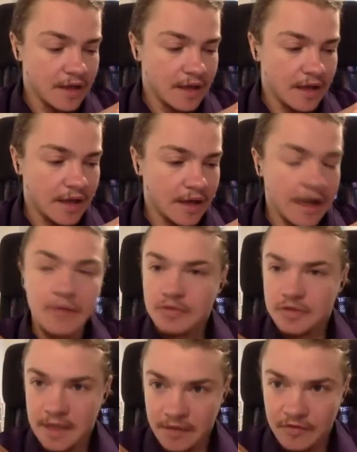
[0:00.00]
I
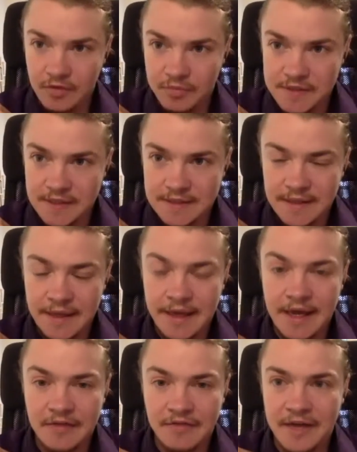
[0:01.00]
wouldn't have the business that I
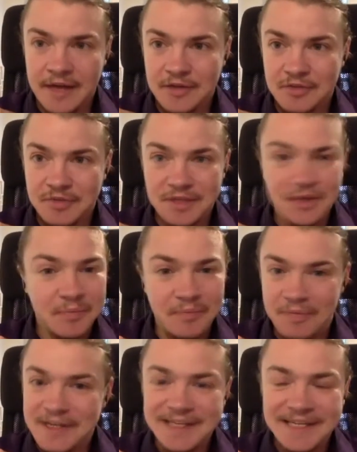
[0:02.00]
have if I hadn't been
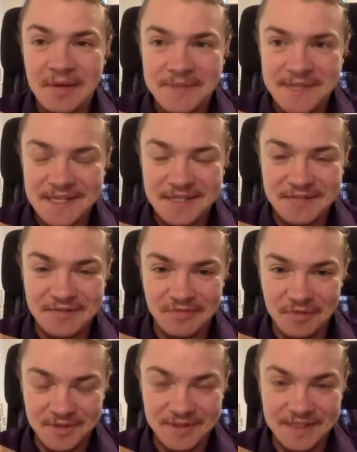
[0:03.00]
completely obsessed with
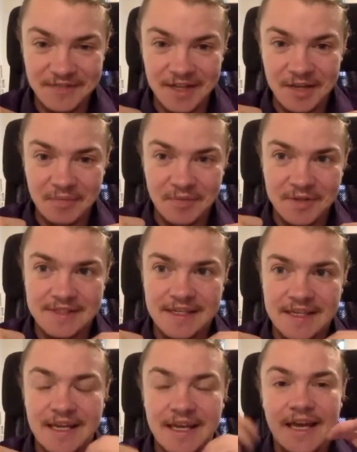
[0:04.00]
personal development
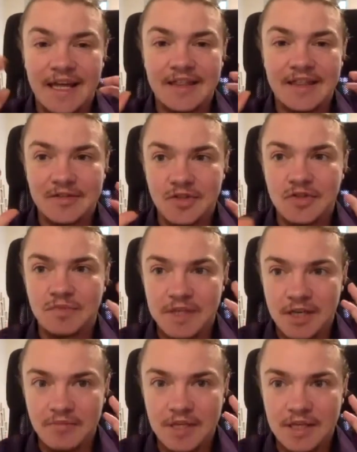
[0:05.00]
and just
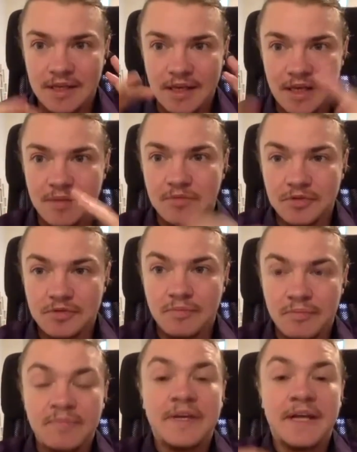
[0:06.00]
becoming able to
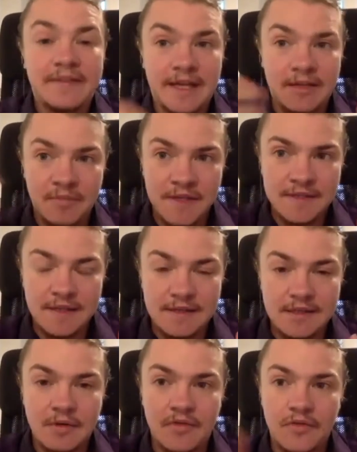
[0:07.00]
build that
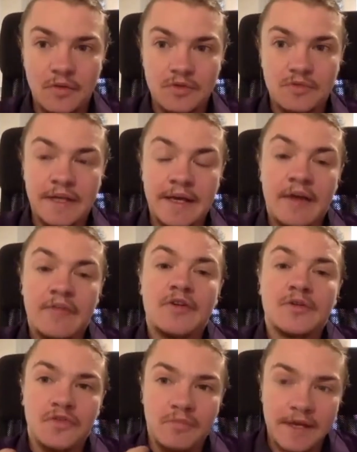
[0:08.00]
business. So of course, what I have
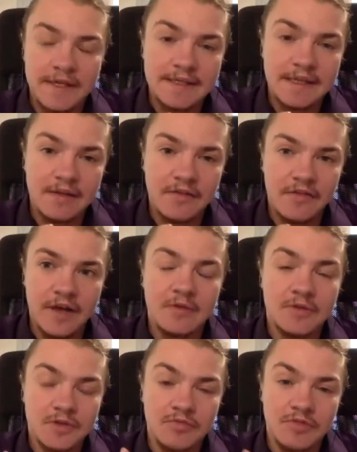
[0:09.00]
learned for myself, I
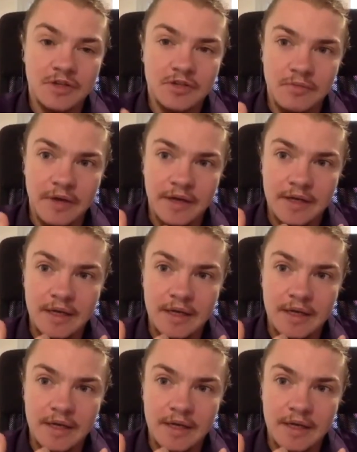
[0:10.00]
also bring to my